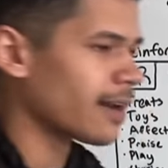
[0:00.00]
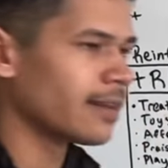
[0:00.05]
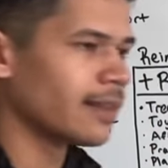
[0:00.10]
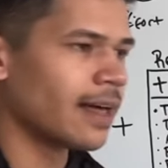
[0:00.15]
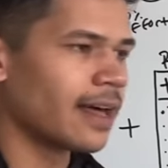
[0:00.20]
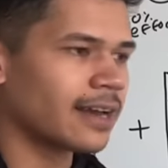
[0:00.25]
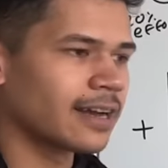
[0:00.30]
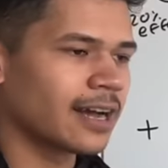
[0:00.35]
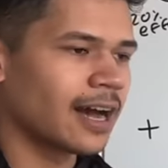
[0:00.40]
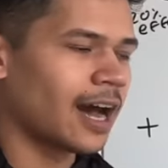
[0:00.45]
a
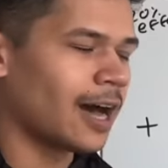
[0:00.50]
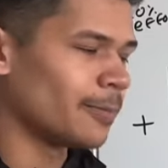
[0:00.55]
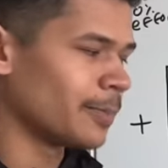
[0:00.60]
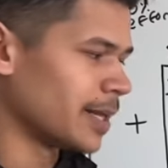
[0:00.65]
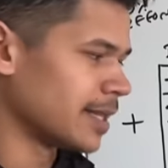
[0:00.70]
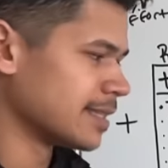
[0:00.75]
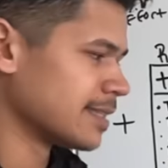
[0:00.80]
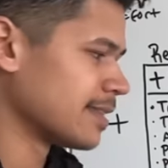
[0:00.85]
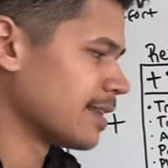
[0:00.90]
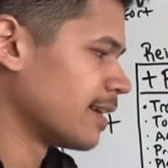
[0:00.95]
lot of
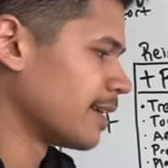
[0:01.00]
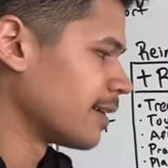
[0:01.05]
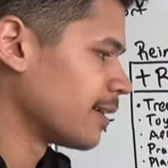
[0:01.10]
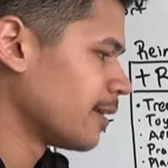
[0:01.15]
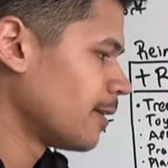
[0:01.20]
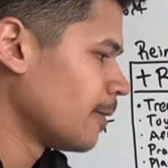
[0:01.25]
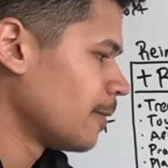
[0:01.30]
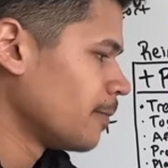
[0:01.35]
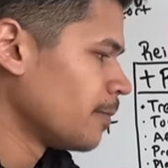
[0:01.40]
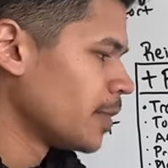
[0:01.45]
comments like,
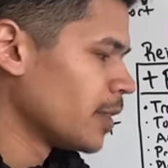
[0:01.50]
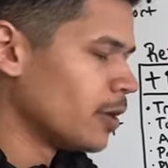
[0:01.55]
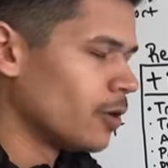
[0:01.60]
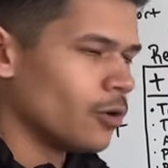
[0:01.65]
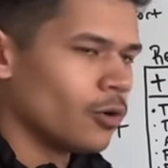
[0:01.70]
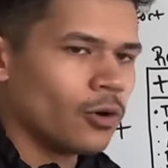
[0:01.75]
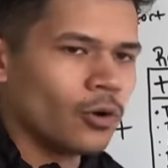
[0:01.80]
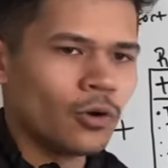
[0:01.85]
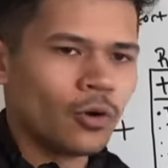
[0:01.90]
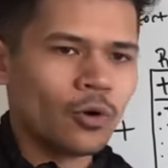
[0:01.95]

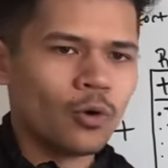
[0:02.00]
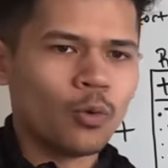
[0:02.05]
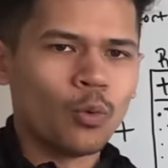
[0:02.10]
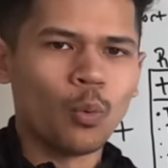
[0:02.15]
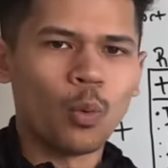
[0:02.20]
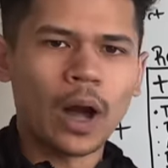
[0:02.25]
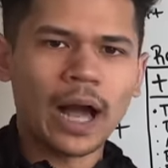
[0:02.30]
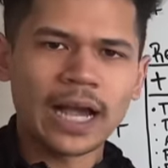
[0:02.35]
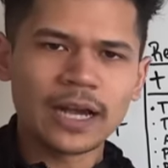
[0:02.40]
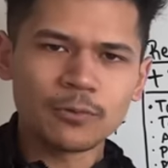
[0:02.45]

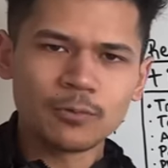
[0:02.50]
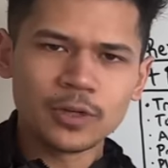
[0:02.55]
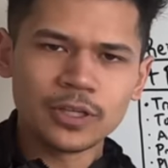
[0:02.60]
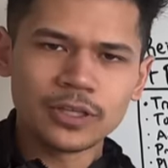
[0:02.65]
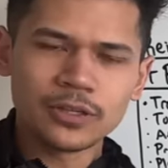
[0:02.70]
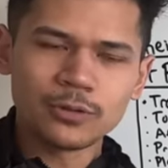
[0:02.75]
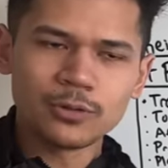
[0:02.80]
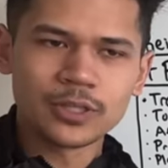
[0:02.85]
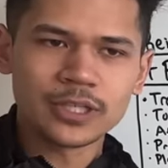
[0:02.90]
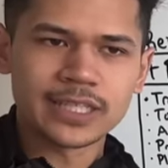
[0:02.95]
why
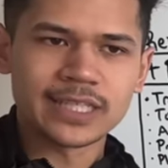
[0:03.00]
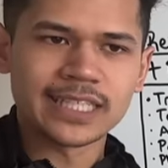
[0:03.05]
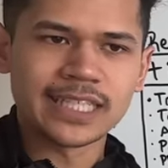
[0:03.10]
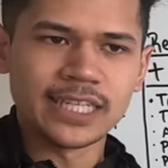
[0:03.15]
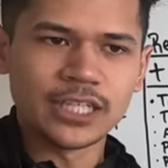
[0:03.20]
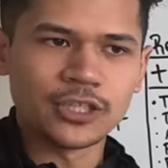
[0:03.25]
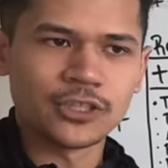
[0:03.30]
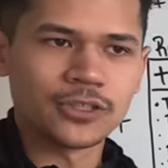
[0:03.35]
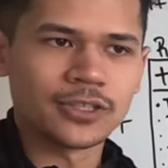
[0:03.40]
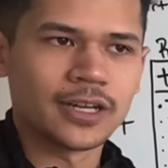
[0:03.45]
wouldn't you just
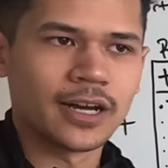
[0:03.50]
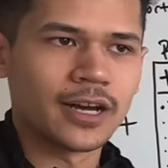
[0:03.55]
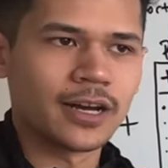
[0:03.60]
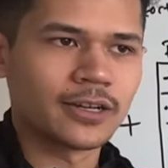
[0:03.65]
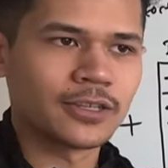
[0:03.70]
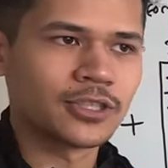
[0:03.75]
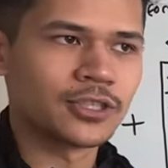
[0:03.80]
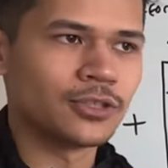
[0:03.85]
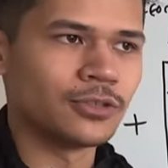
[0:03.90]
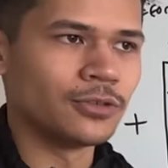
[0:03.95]
teach your
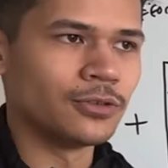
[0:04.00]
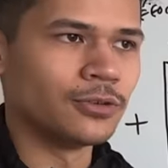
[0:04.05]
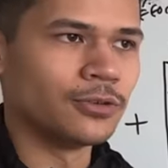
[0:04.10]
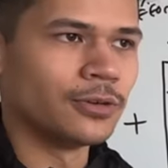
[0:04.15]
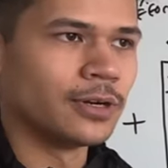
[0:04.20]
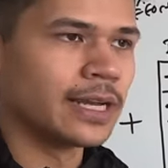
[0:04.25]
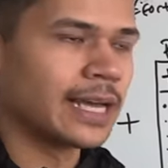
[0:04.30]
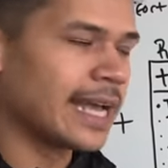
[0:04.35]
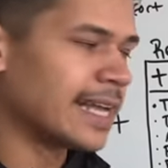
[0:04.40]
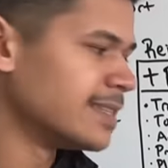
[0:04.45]
dog
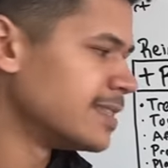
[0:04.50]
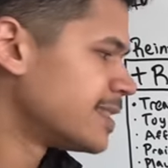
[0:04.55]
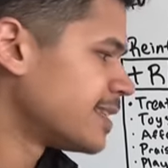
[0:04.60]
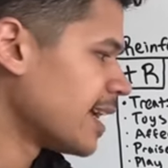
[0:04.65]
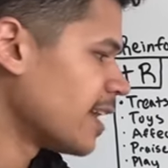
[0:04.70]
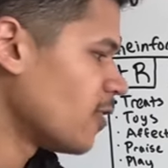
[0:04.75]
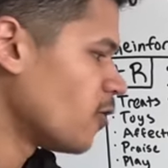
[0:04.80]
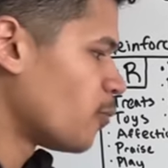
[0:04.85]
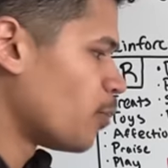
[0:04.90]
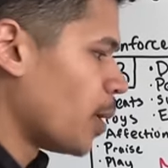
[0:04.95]
to,
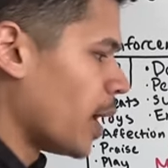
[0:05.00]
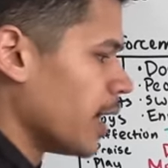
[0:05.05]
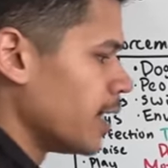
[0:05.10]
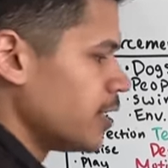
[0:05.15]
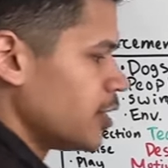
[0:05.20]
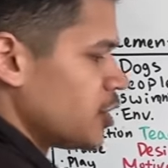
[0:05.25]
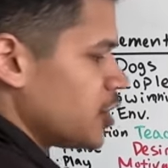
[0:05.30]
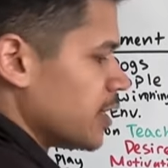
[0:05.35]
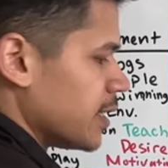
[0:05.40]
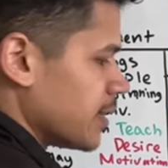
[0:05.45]
instead of
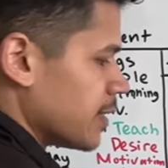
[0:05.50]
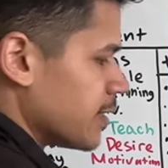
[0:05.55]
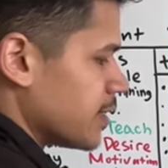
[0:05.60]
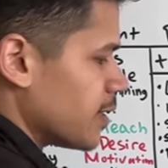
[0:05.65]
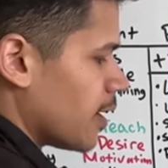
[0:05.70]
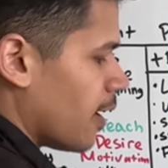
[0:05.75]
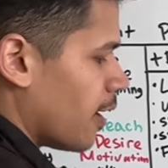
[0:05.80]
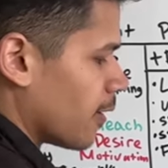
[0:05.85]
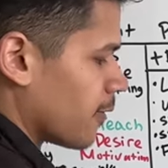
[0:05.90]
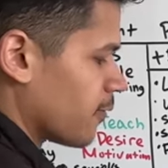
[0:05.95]
punishing the
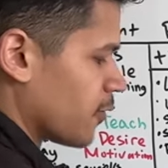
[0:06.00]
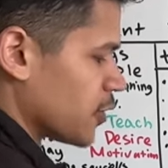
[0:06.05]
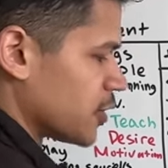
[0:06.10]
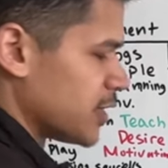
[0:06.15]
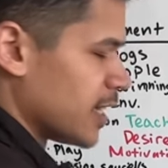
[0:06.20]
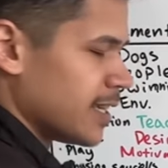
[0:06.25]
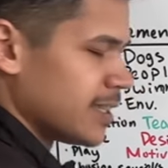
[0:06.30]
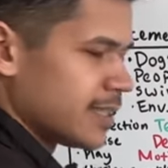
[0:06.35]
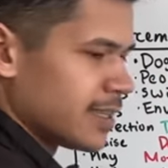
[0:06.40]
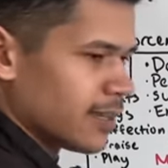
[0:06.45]
dog for
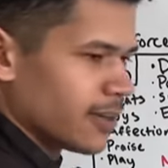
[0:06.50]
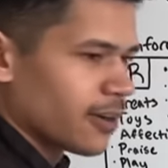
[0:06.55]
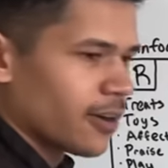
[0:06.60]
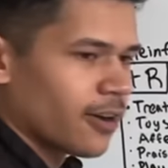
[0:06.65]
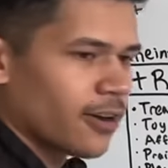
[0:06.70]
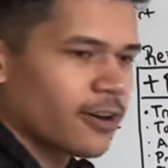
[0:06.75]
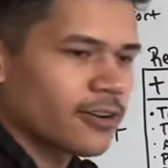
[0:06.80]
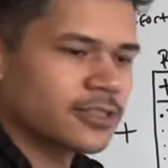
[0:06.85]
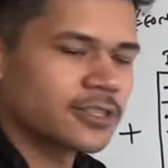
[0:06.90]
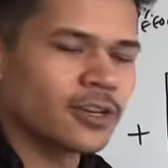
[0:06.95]
chasing the
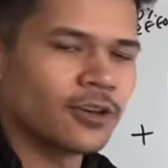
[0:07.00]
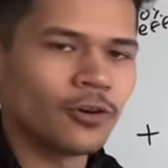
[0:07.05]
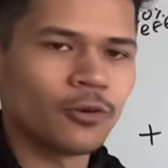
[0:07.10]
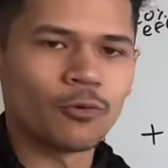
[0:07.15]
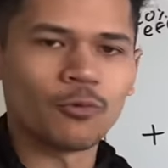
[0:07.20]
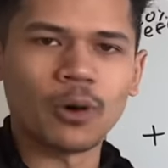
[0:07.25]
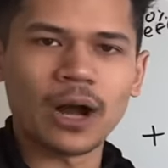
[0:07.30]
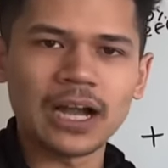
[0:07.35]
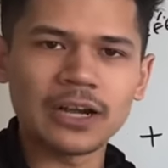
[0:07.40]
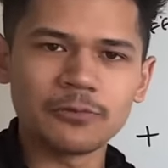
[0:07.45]
cars,
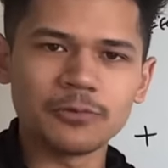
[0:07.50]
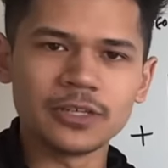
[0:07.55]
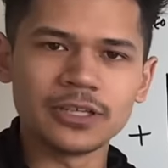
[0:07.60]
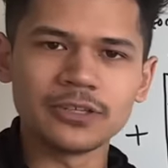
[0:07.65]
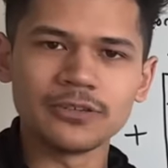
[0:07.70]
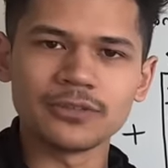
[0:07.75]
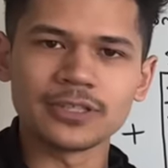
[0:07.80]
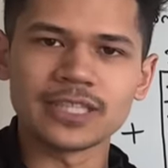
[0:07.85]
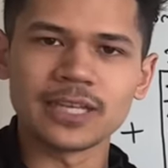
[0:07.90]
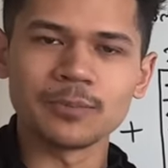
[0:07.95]
why wouldn't
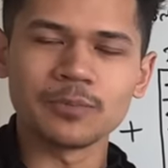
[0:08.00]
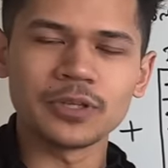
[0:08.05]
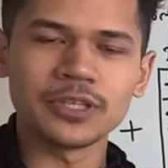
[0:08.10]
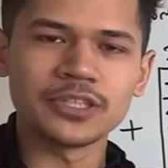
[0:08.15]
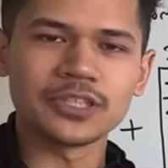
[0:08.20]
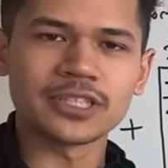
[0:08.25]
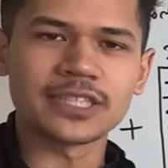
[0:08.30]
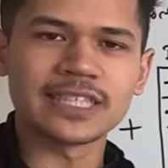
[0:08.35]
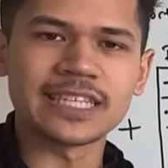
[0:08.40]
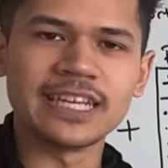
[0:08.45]
you simply
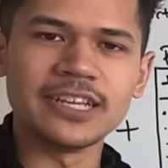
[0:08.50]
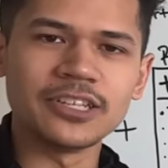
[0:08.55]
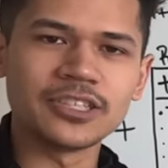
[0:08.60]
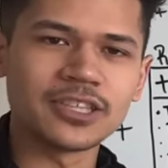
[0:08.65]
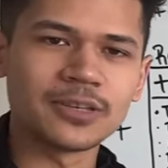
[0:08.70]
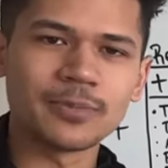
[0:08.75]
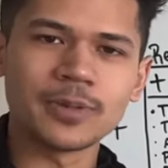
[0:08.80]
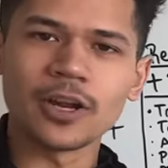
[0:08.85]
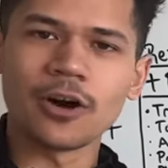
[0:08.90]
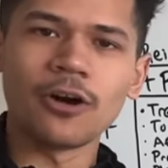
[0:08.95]
just teach
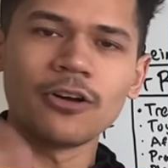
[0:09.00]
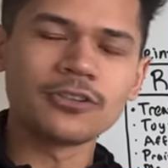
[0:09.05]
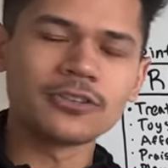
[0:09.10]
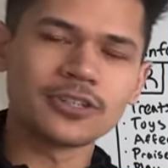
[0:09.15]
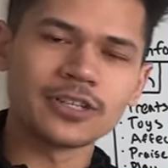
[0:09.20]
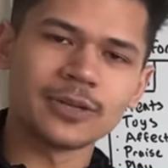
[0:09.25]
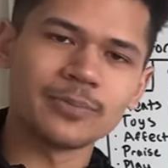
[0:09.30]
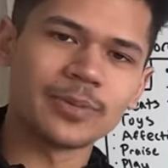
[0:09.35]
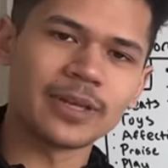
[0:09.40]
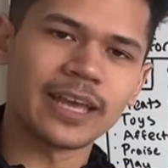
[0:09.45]
them an
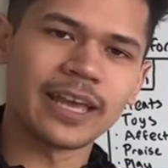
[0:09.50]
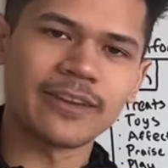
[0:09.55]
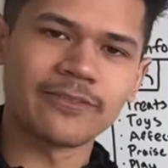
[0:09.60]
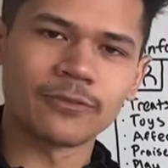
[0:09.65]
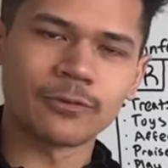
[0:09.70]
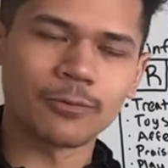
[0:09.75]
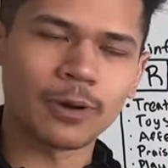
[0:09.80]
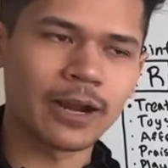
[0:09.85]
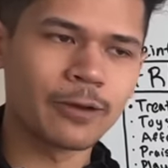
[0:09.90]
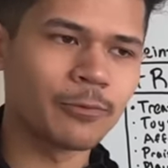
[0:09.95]
alternate
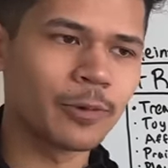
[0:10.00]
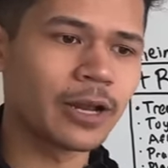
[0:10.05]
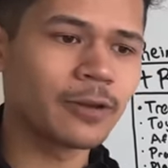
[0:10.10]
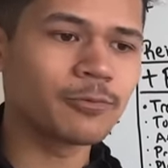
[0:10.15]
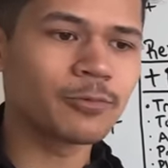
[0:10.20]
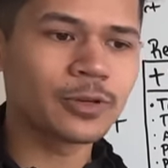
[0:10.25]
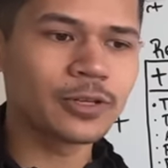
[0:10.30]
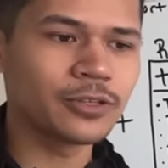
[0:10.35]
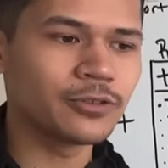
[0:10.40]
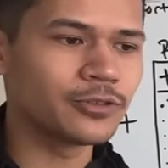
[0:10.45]
behavior, right? Why
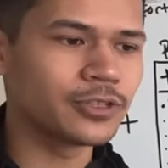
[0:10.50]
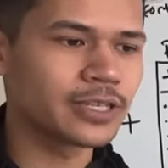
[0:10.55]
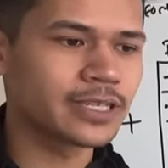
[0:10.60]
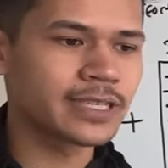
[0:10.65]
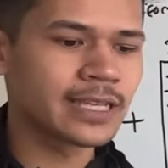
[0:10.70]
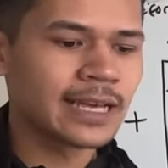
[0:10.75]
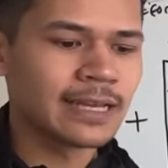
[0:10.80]
wouldn't you just